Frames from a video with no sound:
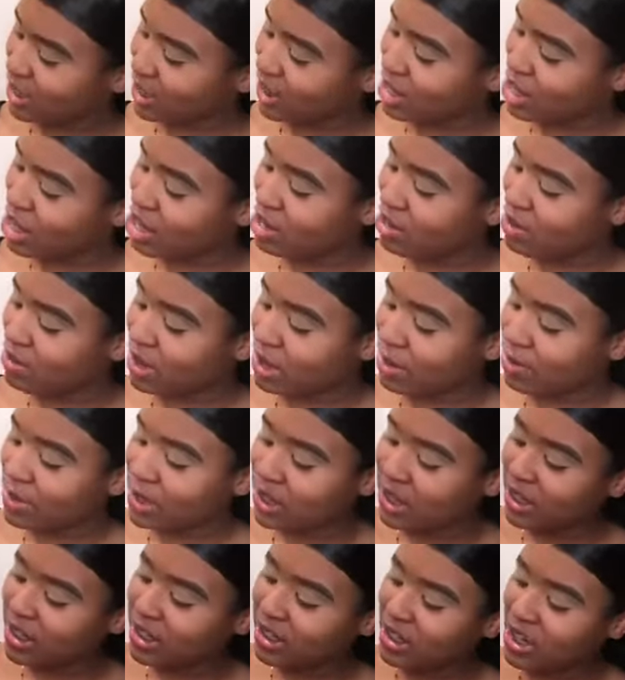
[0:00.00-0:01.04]
so I'm
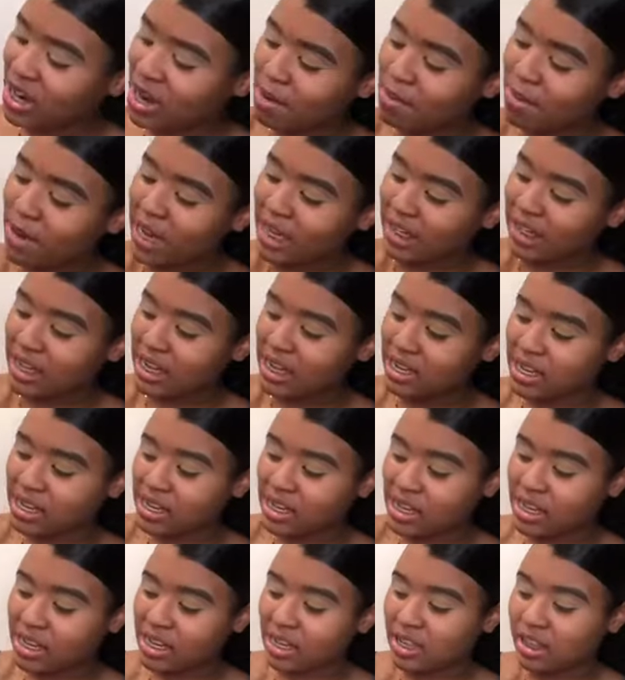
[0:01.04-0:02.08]
going to start by
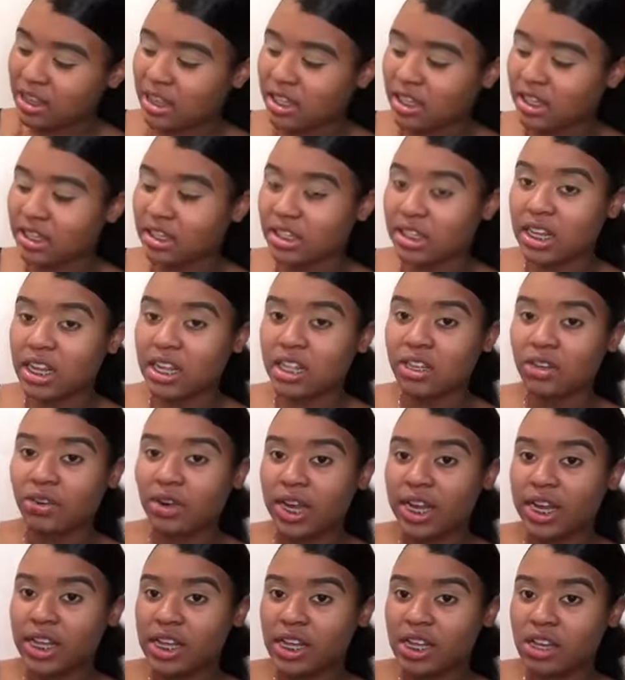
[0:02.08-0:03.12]
taking this color
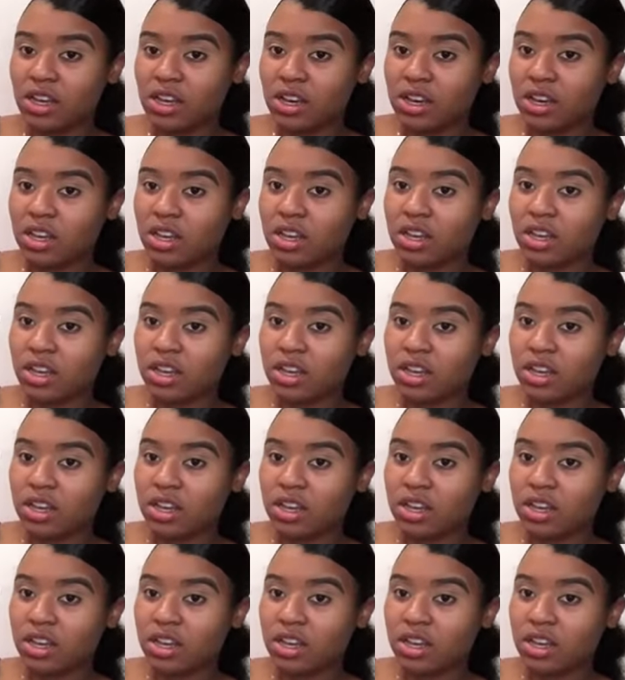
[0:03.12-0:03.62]
right here,